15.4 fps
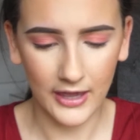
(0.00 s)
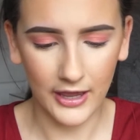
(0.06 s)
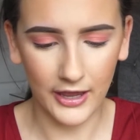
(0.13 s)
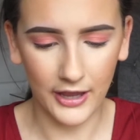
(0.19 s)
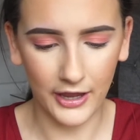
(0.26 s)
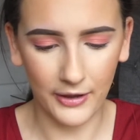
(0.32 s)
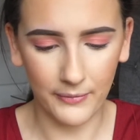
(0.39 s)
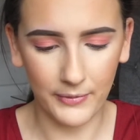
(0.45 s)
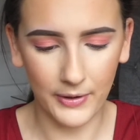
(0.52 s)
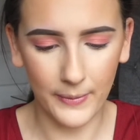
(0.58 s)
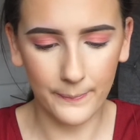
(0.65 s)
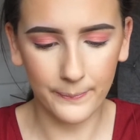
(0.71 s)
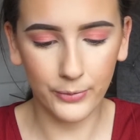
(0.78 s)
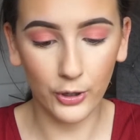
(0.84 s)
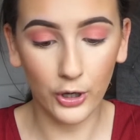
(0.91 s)
And
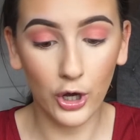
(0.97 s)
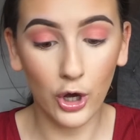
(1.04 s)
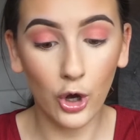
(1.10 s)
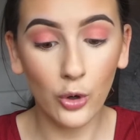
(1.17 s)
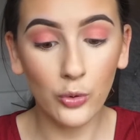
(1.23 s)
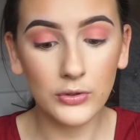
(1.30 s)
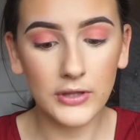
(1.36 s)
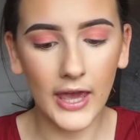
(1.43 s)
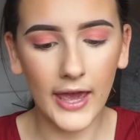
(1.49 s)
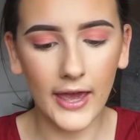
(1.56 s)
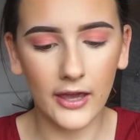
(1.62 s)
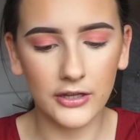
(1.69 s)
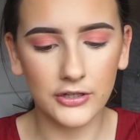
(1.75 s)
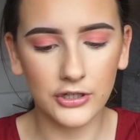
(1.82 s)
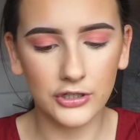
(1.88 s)

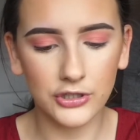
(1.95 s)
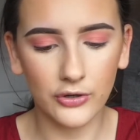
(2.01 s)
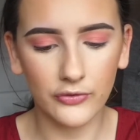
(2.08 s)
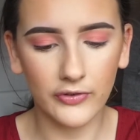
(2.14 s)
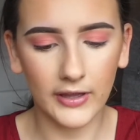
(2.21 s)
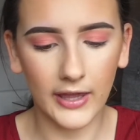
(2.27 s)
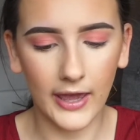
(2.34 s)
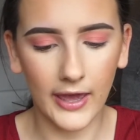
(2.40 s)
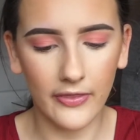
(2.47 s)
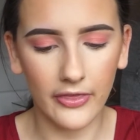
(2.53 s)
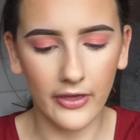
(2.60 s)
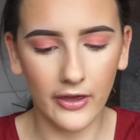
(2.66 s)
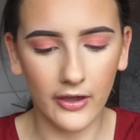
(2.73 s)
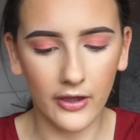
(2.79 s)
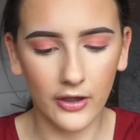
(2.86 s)
don't forget
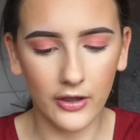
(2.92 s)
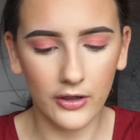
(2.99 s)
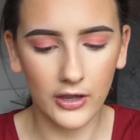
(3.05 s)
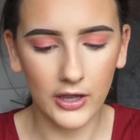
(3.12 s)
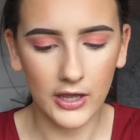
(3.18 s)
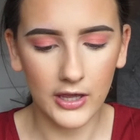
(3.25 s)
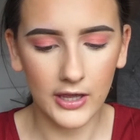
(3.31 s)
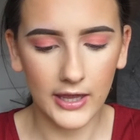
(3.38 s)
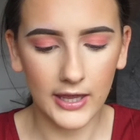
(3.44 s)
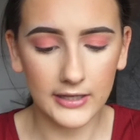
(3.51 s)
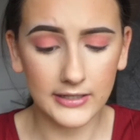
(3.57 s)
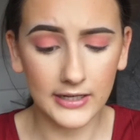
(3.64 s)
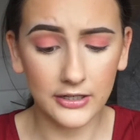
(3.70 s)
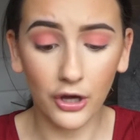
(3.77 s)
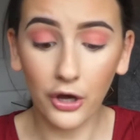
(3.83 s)
that he
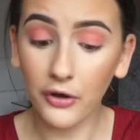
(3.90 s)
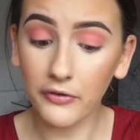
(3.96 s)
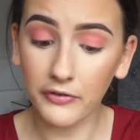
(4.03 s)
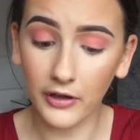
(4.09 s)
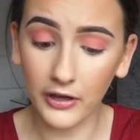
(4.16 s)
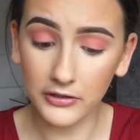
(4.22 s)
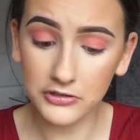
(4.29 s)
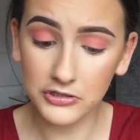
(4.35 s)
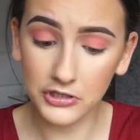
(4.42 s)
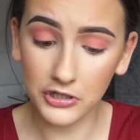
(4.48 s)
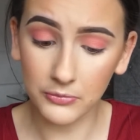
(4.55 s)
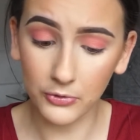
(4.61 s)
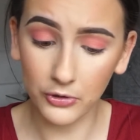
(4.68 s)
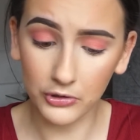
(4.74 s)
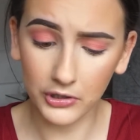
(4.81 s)
did offer to
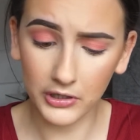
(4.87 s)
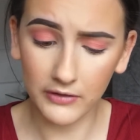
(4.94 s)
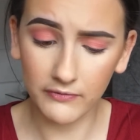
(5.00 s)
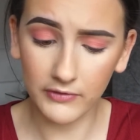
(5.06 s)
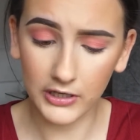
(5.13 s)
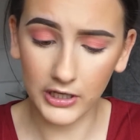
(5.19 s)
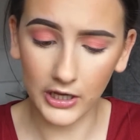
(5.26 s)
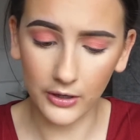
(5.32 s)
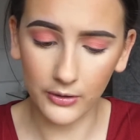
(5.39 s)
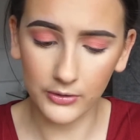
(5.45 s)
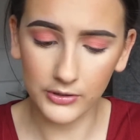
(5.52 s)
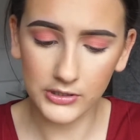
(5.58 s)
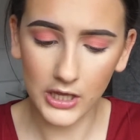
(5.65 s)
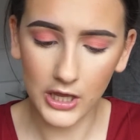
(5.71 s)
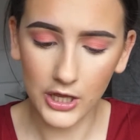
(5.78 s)
do more cooking
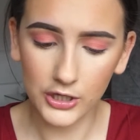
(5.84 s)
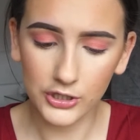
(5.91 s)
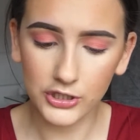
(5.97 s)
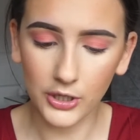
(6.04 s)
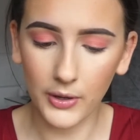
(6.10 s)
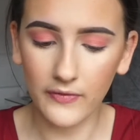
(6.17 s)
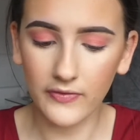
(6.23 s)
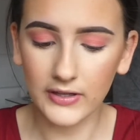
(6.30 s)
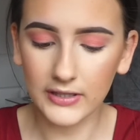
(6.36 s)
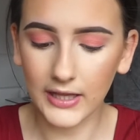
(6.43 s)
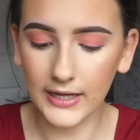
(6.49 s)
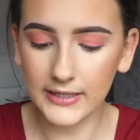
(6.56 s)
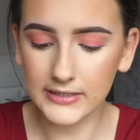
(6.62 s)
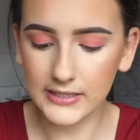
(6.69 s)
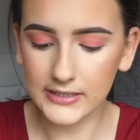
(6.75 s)
videos. So if you'd
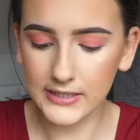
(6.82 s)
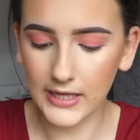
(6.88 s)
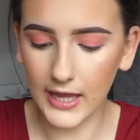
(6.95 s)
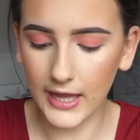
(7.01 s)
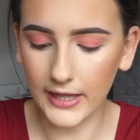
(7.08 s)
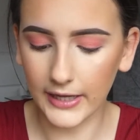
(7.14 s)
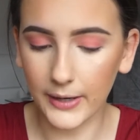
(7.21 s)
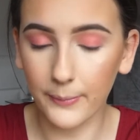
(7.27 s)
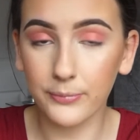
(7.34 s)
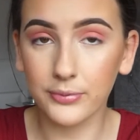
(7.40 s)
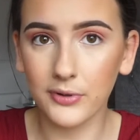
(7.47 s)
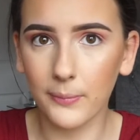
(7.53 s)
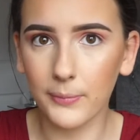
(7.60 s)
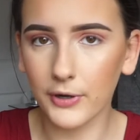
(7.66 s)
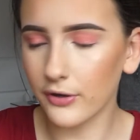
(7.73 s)
like to see like a
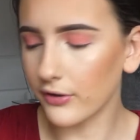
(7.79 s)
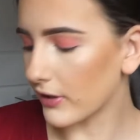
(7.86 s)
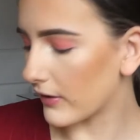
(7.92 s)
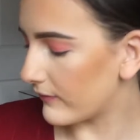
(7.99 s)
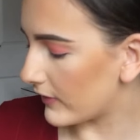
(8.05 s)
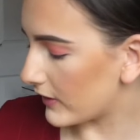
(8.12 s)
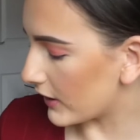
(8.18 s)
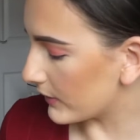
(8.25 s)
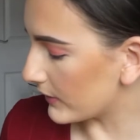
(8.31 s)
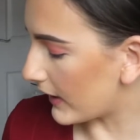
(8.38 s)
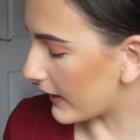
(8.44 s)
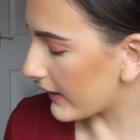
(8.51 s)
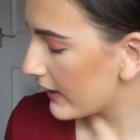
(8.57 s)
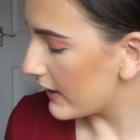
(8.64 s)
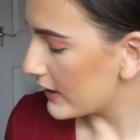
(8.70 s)
proper cooking video,
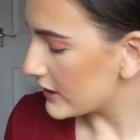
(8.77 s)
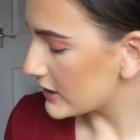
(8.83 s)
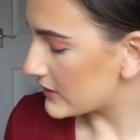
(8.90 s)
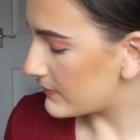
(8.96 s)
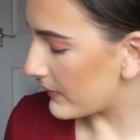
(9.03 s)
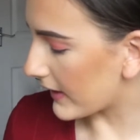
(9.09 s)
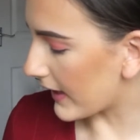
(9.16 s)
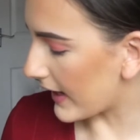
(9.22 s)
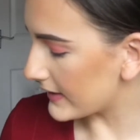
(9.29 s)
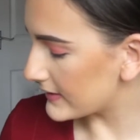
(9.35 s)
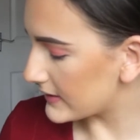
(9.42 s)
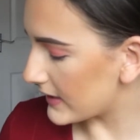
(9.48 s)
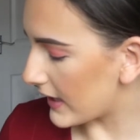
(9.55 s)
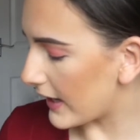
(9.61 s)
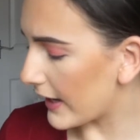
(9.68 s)
like
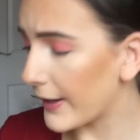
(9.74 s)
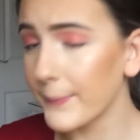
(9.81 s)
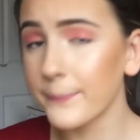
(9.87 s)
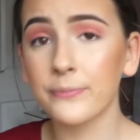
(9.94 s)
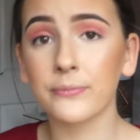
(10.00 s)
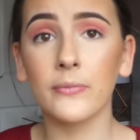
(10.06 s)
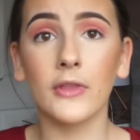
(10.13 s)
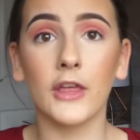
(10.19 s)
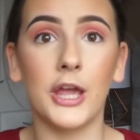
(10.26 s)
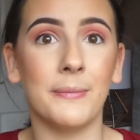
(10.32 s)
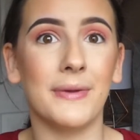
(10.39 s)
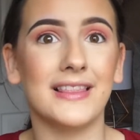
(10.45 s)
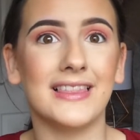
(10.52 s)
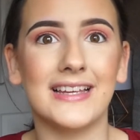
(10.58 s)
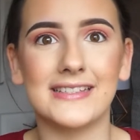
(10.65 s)
spaghetti,
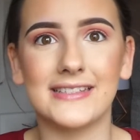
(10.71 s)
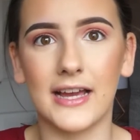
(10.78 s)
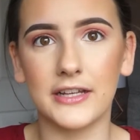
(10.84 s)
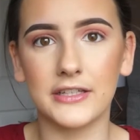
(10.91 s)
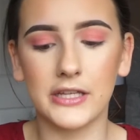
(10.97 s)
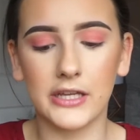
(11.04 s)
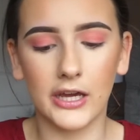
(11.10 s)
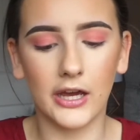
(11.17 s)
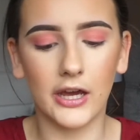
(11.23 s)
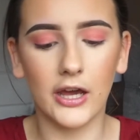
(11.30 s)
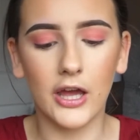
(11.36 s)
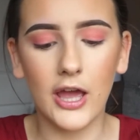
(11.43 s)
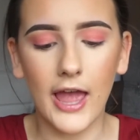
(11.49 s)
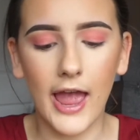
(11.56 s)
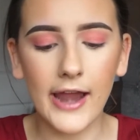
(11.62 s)
lasagna,
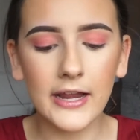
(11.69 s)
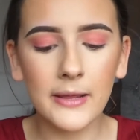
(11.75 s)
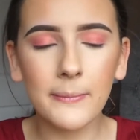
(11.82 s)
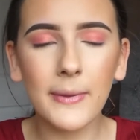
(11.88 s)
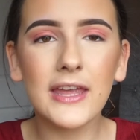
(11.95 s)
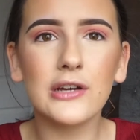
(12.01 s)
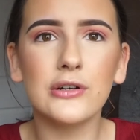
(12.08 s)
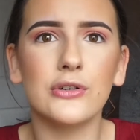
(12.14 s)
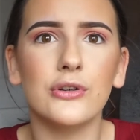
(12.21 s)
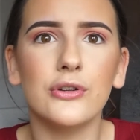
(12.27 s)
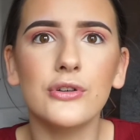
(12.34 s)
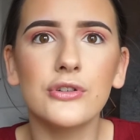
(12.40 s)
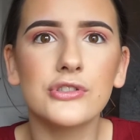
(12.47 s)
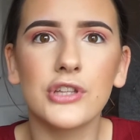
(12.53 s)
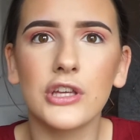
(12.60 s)
any
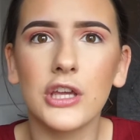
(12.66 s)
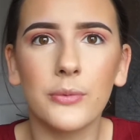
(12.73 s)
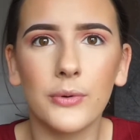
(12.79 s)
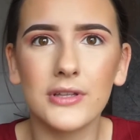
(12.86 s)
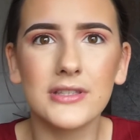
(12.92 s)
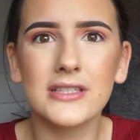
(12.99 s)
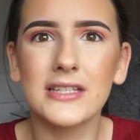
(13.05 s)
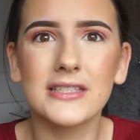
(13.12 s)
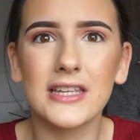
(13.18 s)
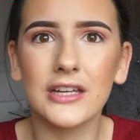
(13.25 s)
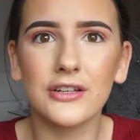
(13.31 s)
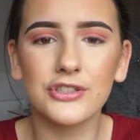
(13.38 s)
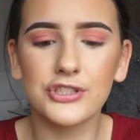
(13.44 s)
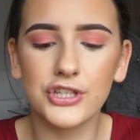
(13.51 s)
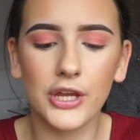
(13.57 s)
meals that you want to see
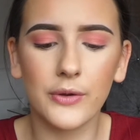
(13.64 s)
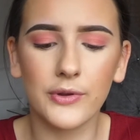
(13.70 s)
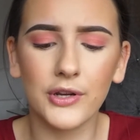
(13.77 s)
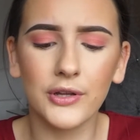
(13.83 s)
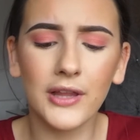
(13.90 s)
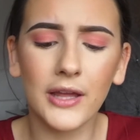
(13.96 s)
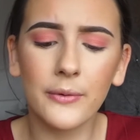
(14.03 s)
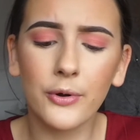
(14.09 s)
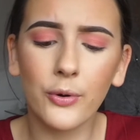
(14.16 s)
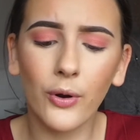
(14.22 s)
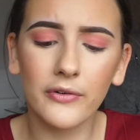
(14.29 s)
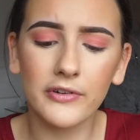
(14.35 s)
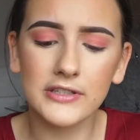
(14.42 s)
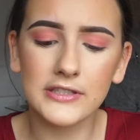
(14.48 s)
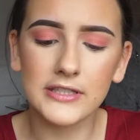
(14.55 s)
us do, you know, like
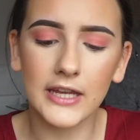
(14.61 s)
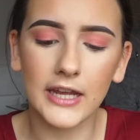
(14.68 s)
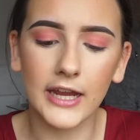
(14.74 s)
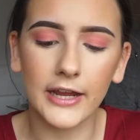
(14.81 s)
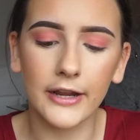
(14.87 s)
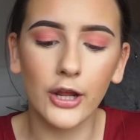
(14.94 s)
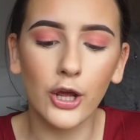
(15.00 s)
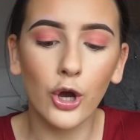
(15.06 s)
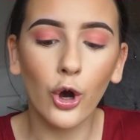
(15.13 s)
quarantine.